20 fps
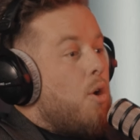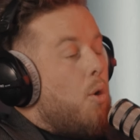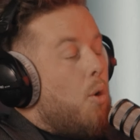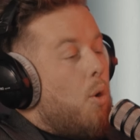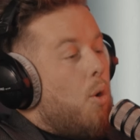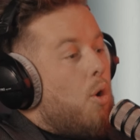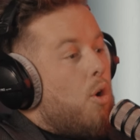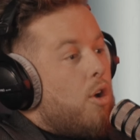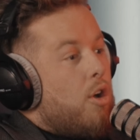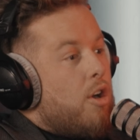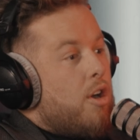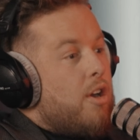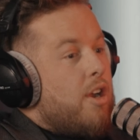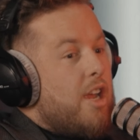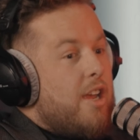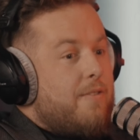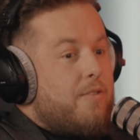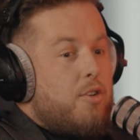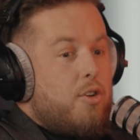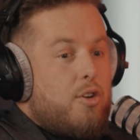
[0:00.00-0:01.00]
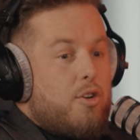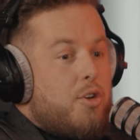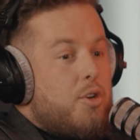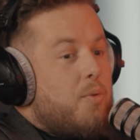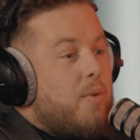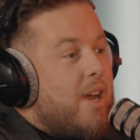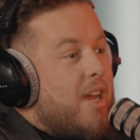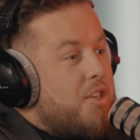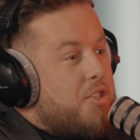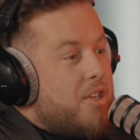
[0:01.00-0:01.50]
or if you're a
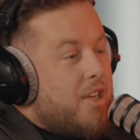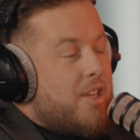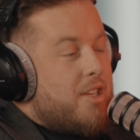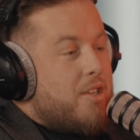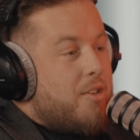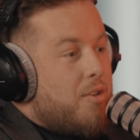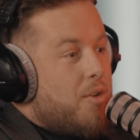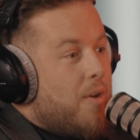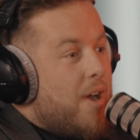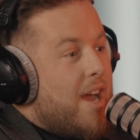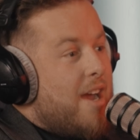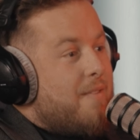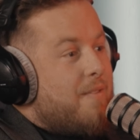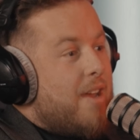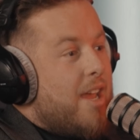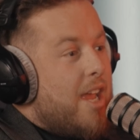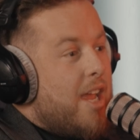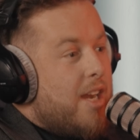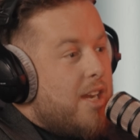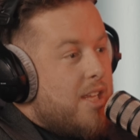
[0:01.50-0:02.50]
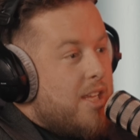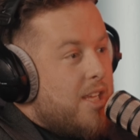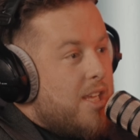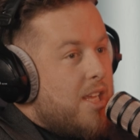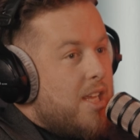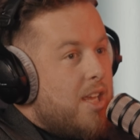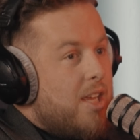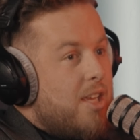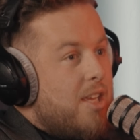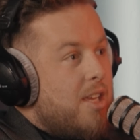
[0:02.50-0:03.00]
new agent and you don't have
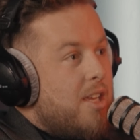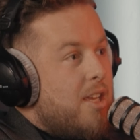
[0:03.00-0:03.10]
any